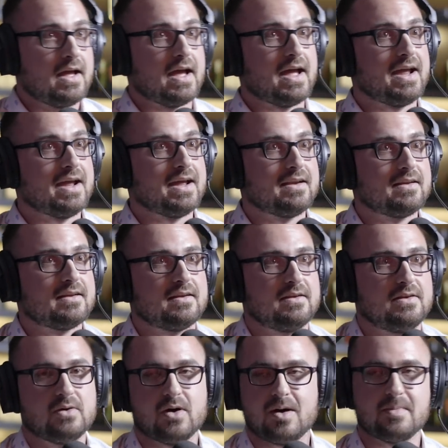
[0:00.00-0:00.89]

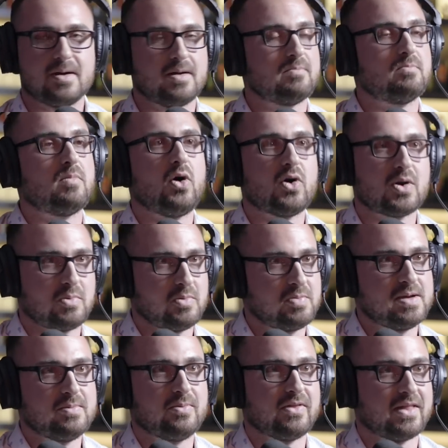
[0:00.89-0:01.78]
And, you know, I met
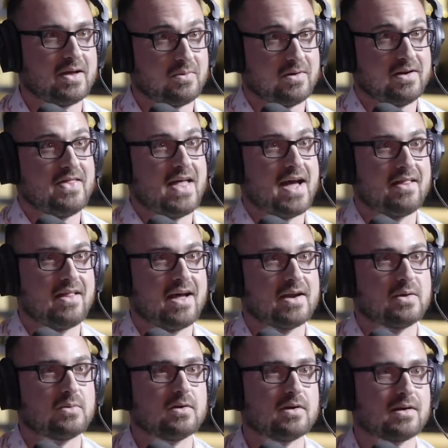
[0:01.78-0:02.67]
multiple people that were in that
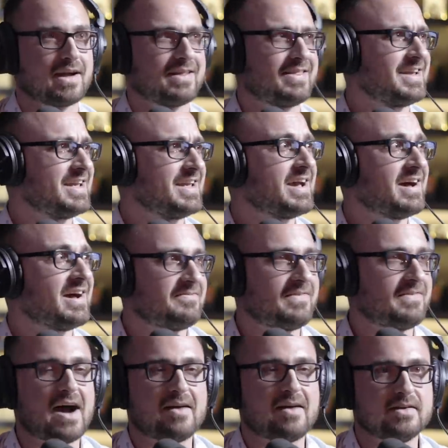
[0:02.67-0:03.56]
line of work. I think he got
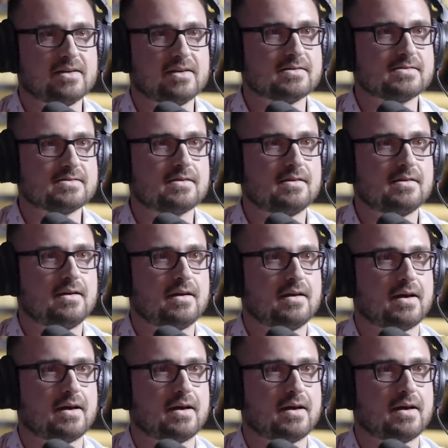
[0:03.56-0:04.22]
five years.